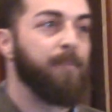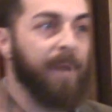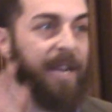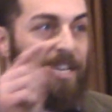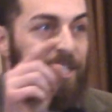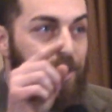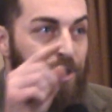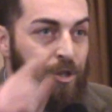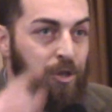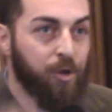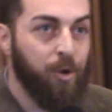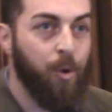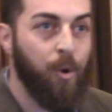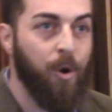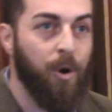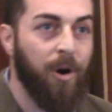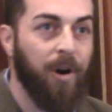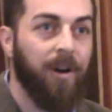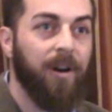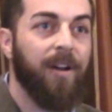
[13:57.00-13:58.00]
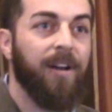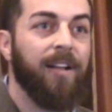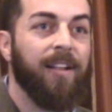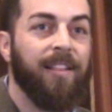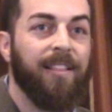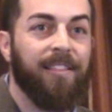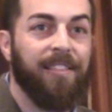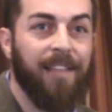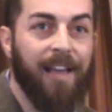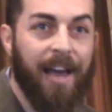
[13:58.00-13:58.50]
makes your
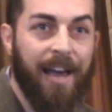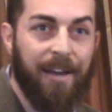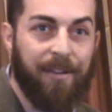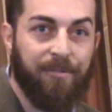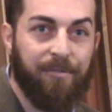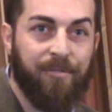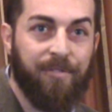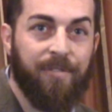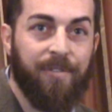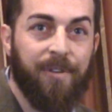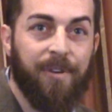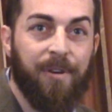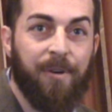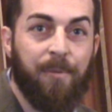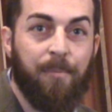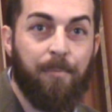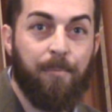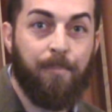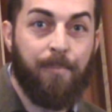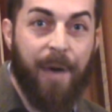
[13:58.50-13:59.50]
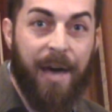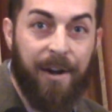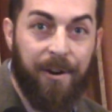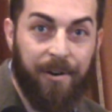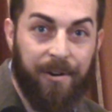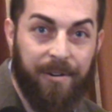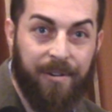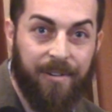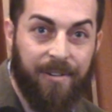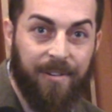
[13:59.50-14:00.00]
life
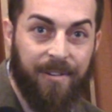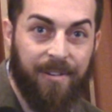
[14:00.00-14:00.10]
better.